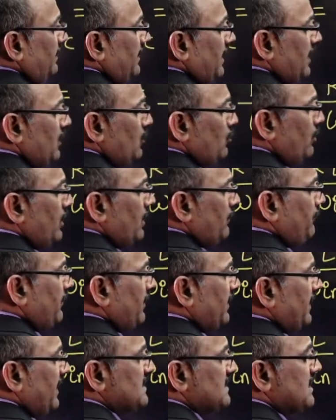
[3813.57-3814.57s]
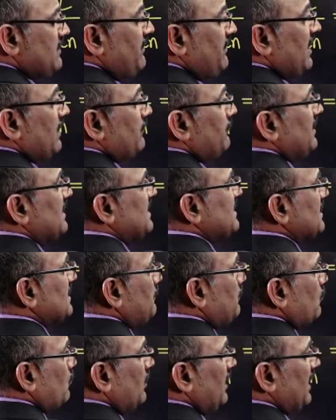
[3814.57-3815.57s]
The new refrigeration effect with
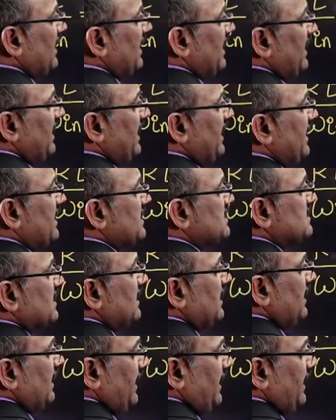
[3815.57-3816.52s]
subcooling is